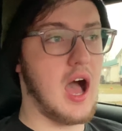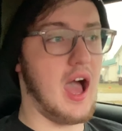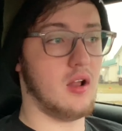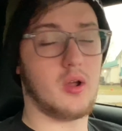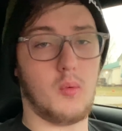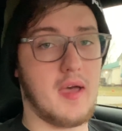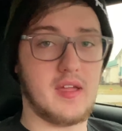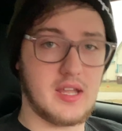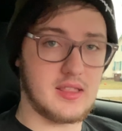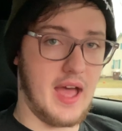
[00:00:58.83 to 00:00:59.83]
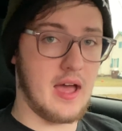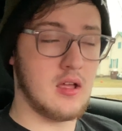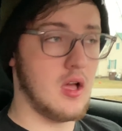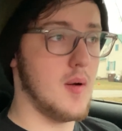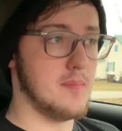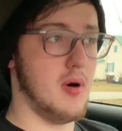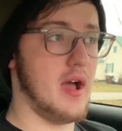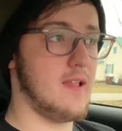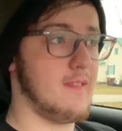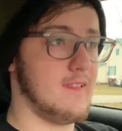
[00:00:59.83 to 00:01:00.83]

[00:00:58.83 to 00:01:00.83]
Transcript: I don't know why they did that, but